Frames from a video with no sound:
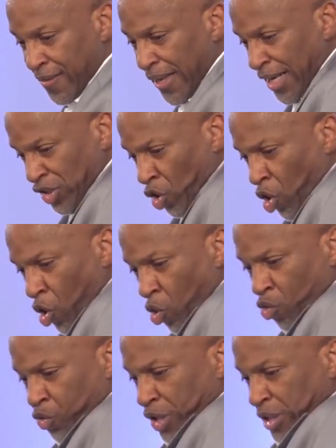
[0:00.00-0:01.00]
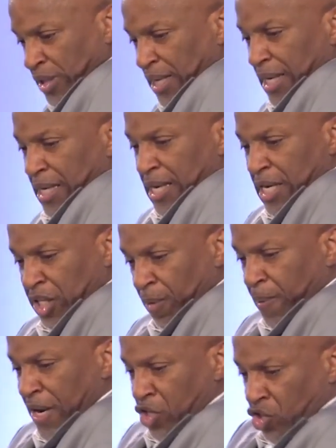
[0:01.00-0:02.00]
that has to hold this thing in
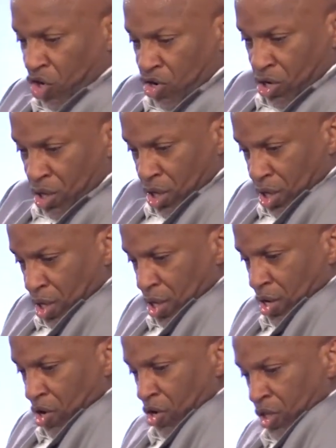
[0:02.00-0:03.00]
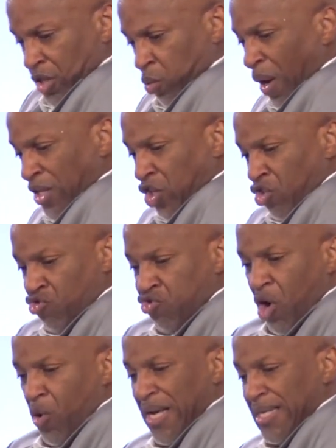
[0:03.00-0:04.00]
incubation, watch it
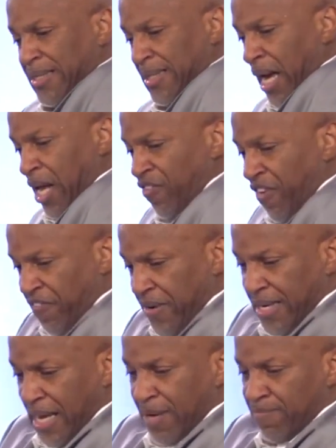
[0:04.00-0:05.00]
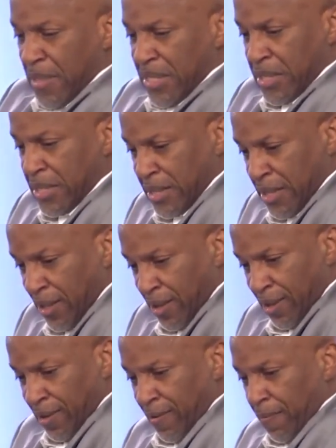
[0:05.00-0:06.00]
grow inside of her for 9 months,
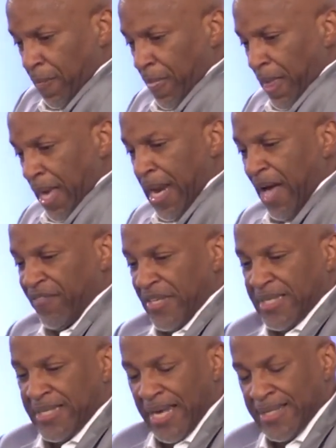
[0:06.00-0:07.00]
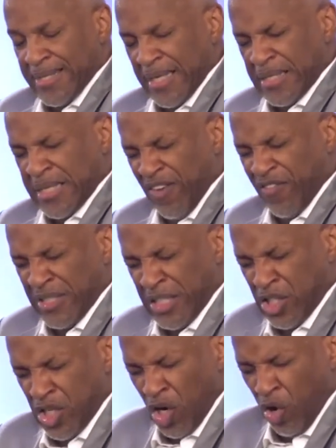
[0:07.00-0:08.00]
and have the sensitivity
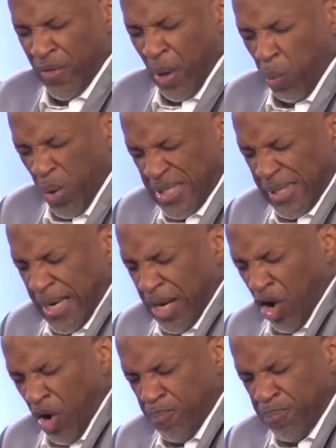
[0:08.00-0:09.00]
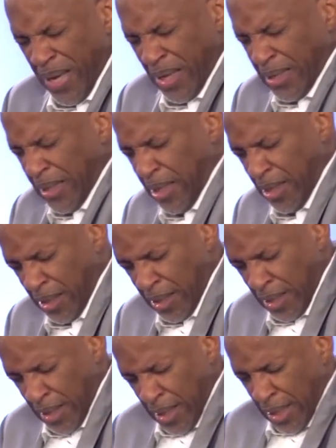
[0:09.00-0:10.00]
to know that what's in her belly
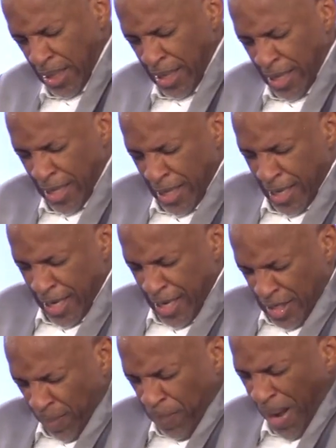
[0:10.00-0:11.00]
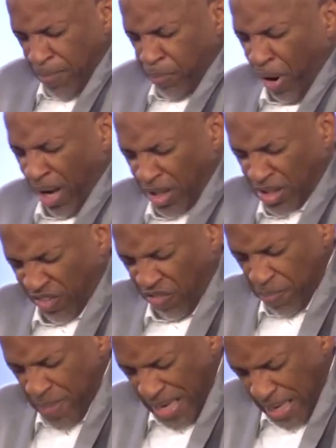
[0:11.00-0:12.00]
is a byproduct
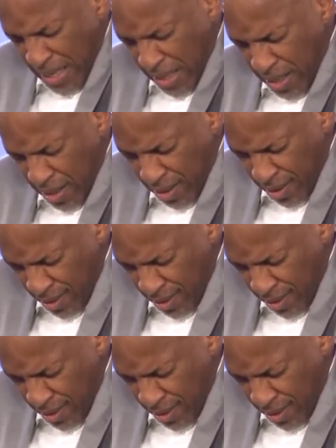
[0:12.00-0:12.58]
of me.